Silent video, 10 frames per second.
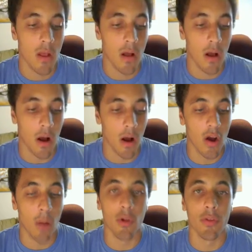A
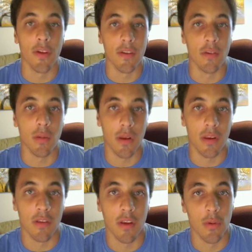couple of things you
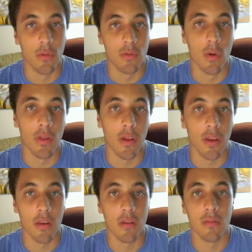need to use
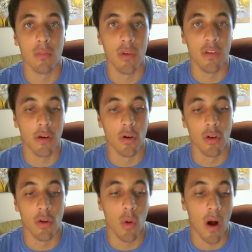within Material
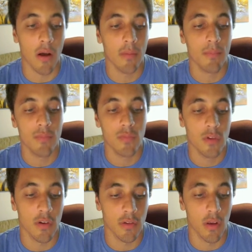UI
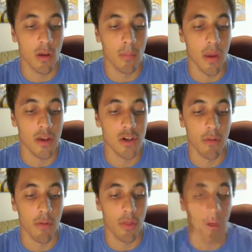just to make sure
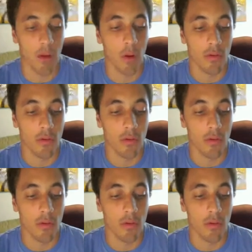everything goes